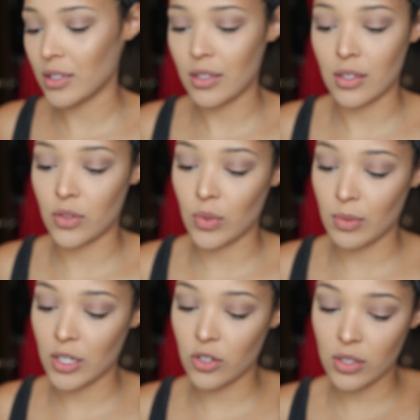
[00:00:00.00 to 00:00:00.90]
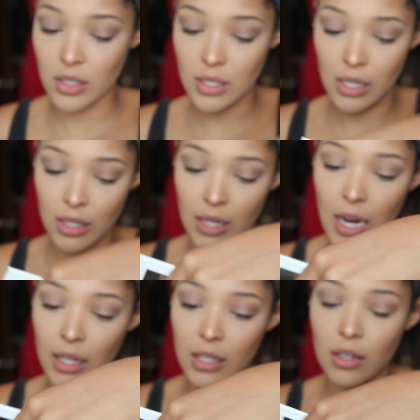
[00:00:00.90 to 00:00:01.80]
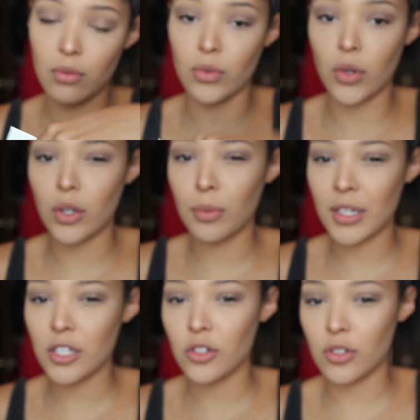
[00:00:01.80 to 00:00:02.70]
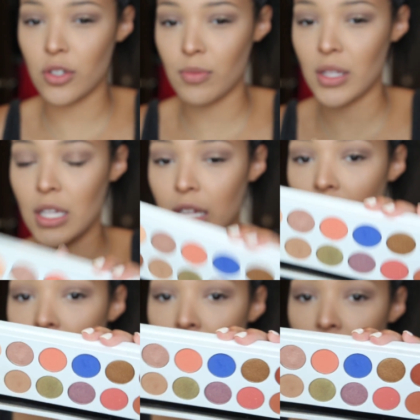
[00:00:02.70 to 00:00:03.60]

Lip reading: This isn't Sweet Peach. This is like the Kylie Royal Peach or something like that.